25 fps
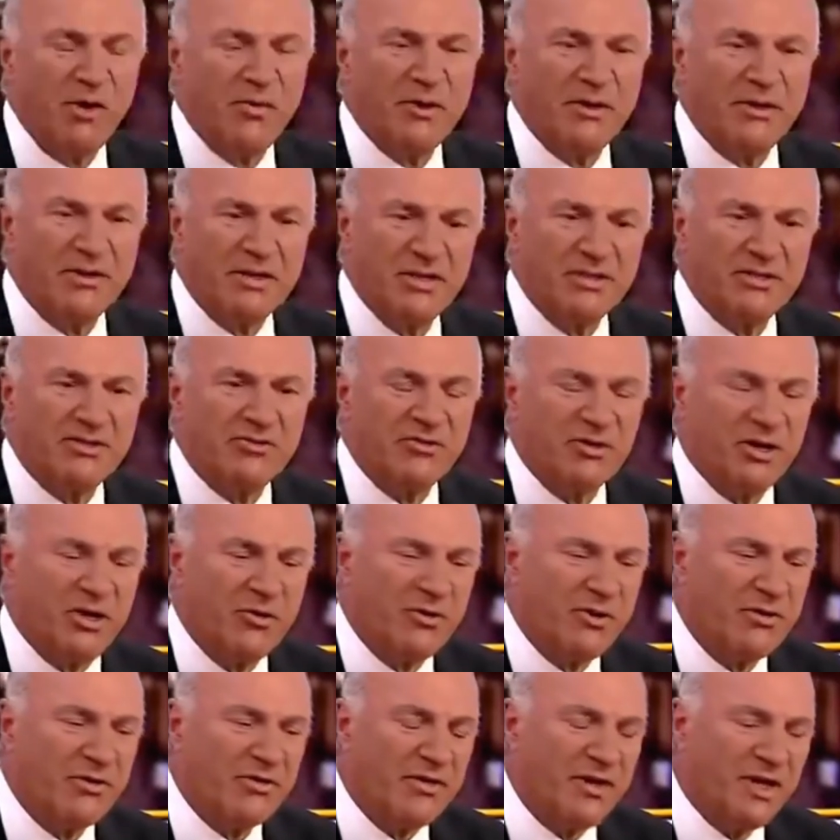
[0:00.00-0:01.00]
Moment, let's agree
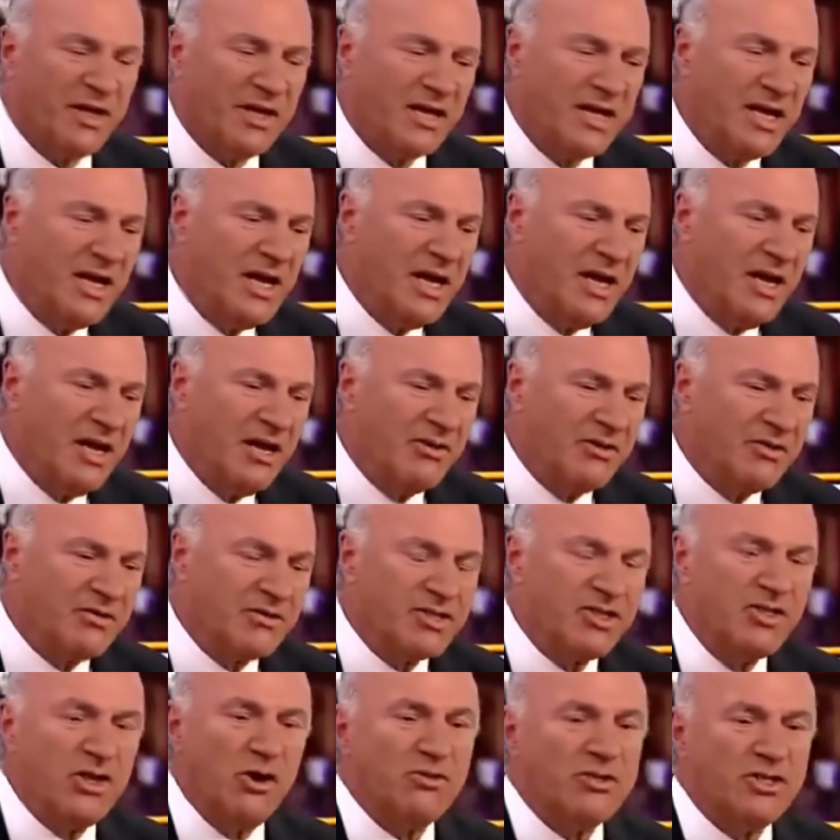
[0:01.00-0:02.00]
on one thing. There
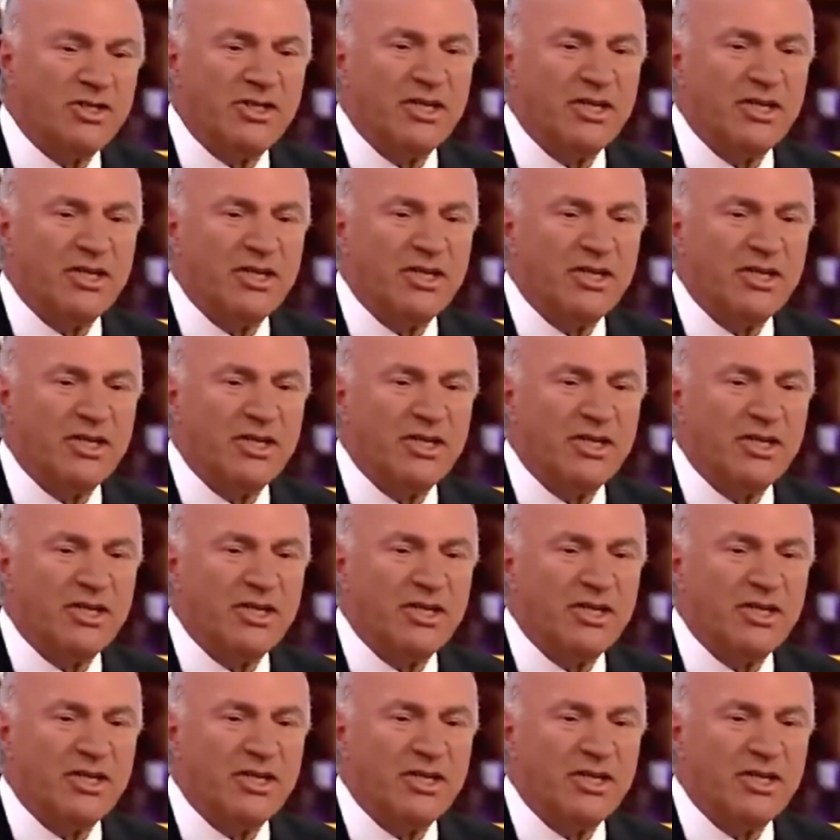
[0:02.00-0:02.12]
is no